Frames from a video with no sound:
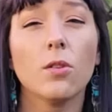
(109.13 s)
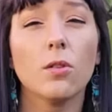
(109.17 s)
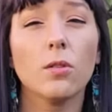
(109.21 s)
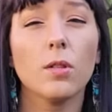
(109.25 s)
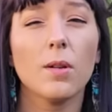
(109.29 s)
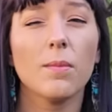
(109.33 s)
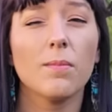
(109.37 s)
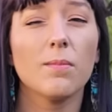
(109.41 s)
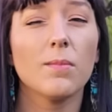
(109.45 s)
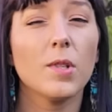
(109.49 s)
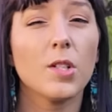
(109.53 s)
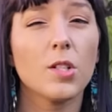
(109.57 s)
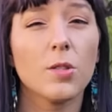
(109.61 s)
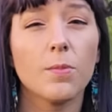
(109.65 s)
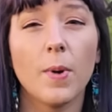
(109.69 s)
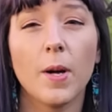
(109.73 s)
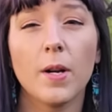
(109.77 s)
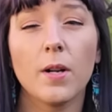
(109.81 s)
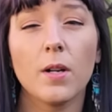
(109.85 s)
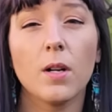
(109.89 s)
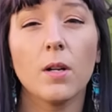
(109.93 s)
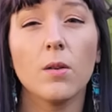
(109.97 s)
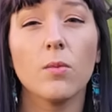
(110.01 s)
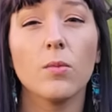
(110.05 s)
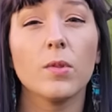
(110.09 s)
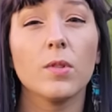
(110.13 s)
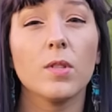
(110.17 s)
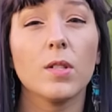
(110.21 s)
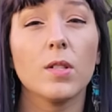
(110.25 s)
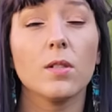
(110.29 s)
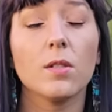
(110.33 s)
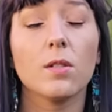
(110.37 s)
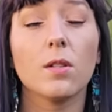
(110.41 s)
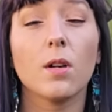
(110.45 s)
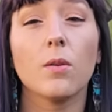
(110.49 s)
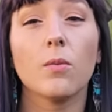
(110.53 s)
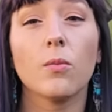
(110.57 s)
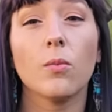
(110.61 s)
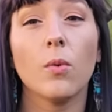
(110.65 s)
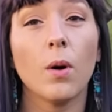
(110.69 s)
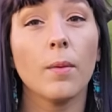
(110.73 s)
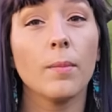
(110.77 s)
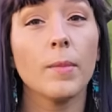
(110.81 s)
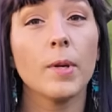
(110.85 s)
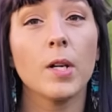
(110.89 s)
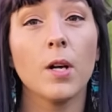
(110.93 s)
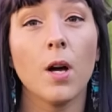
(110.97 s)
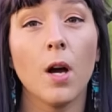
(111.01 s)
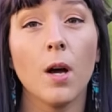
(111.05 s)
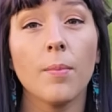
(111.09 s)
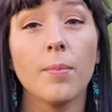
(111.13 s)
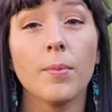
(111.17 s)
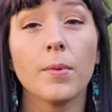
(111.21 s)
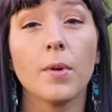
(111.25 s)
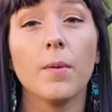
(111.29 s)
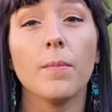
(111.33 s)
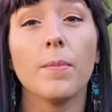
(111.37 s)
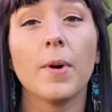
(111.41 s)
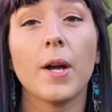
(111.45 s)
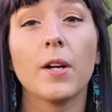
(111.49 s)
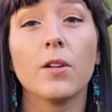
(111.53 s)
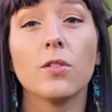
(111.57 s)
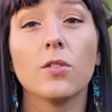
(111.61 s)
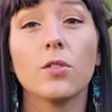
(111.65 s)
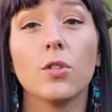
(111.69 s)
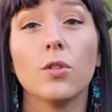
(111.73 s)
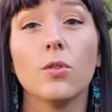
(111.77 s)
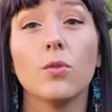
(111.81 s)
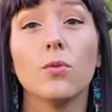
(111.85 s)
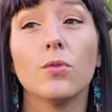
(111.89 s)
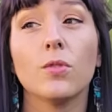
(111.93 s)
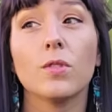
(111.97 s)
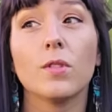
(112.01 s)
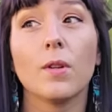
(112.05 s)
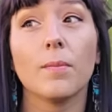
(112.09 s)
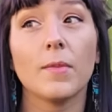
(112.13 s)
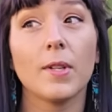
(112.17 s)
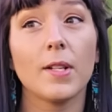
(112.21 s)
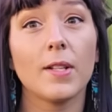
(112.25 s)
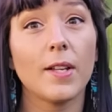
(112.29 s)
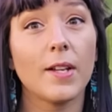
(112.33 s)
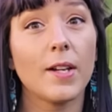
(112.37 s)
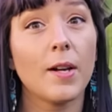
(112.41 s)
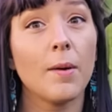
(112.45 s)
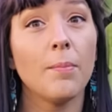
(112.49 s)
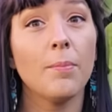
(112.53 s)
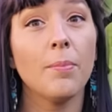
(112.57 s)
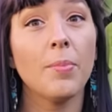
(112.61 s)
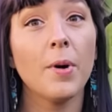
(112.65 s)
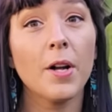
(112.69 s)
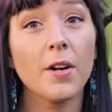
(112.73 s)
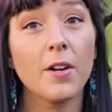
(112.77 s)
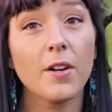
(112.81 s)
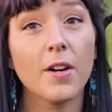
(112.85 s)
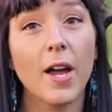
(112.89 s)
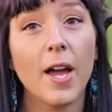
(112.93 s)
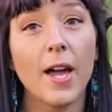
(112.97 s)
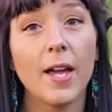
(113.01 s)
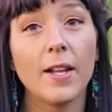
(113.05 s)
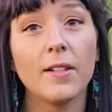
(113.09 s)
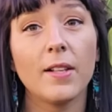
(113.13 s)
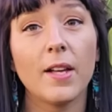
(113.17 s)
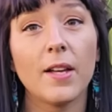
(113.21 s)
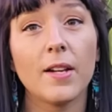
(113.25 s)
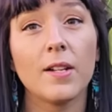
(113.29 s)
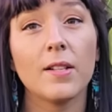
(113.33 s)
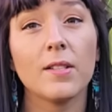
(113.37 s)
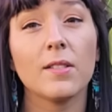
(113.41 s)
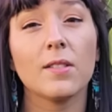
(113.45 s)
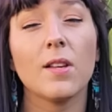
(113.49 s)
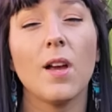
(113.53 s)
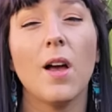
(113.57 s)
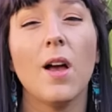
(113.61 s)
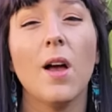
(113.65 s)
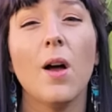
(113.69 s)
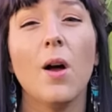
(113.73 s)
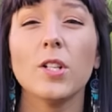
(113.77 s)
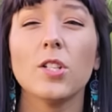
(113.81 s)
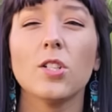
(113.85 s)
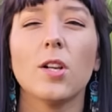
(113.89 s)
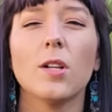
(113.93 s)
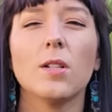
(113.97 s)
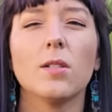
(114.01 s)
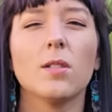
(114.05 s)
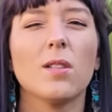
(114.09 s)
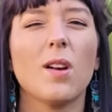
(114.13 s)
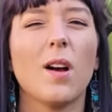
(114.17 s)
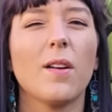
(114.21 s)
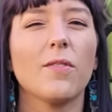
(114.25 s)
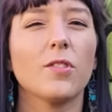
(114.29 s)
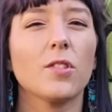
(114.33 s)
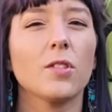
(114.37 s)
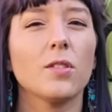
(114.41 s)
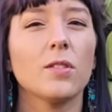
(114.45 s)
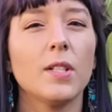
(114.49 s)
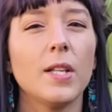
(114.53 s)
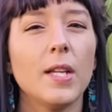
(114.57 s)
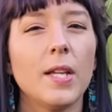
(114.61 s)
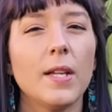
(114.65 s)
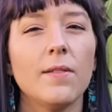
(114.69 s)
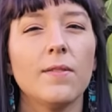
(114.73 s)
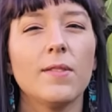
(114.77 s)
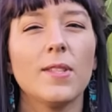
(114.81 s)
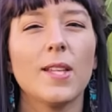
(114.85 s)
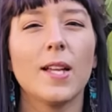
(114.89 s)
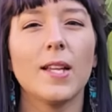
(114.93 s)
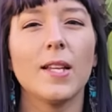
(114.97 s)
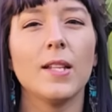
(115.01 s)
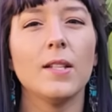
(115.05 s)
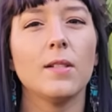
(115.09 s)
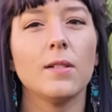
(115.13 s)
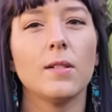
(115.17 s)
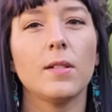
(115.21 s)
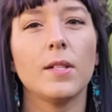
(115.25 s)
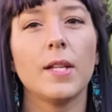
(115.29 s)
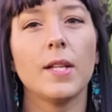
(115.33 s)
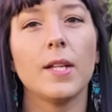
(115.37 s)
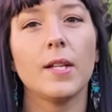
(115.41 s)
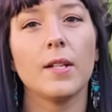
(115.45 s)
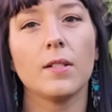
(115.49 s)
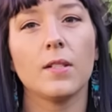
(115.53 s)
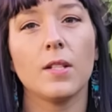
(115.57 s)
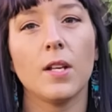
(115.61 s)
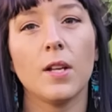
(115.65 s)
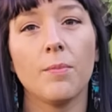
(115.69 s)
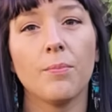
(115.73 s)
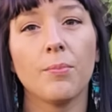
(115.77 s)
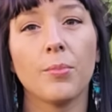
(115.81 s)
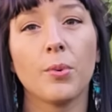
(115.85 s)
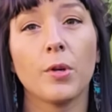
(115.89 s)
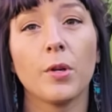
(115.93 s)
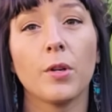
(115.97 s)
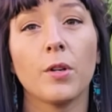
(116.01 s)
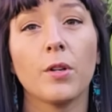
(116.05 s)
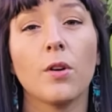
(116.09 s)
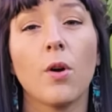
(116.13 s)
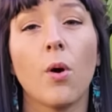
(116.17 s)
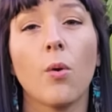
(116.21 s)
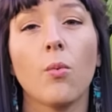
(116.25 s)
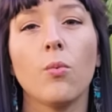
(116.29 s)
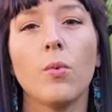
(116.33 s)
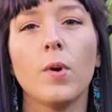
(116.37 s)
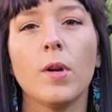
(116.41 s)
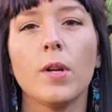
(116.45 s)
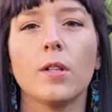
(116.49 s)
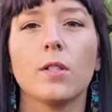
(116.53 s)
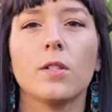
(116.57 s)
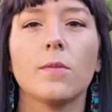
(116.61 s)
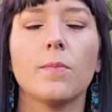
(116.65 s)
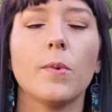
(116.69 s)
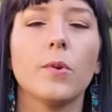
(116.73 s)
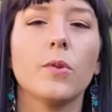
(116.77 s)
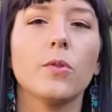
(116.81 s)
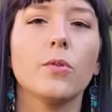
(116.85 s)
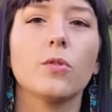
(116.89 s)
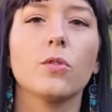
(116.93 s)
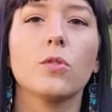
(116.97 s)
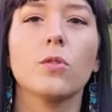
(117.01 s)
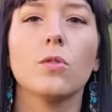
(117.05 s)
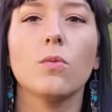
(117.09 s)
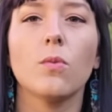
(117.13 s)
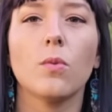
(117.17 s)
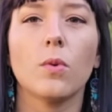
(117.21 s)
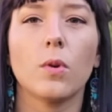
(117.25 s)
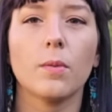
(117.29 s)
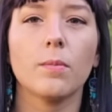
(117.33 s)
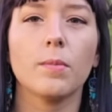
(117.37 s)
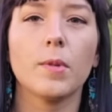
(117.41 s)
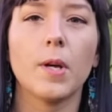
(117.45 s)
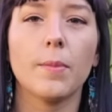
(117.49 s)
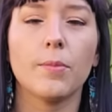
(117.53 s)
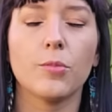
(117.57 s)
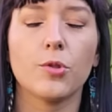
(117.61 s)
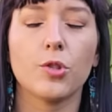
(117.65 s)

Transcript: these hold up much better when things start warming up compared to something like a butterhead lettuce, which has softer leaves that easily get tip burn when exposed to warm